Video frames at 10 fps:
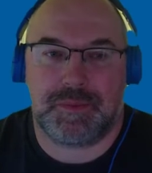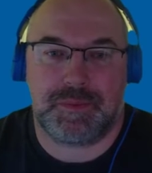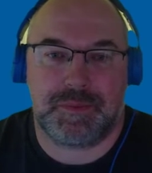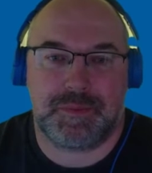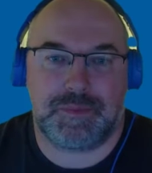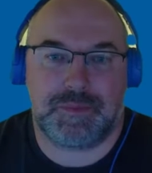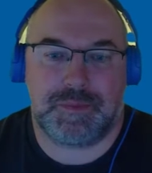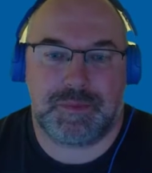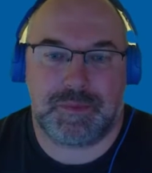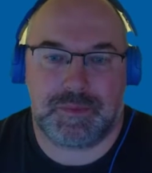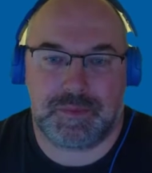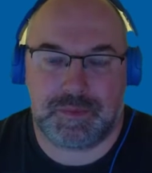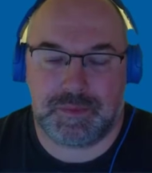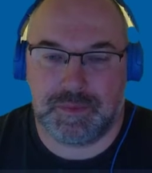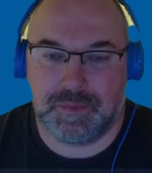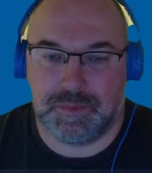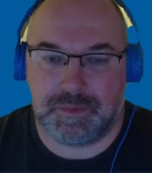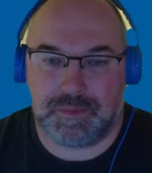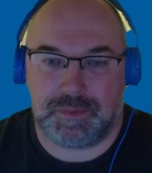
(silence)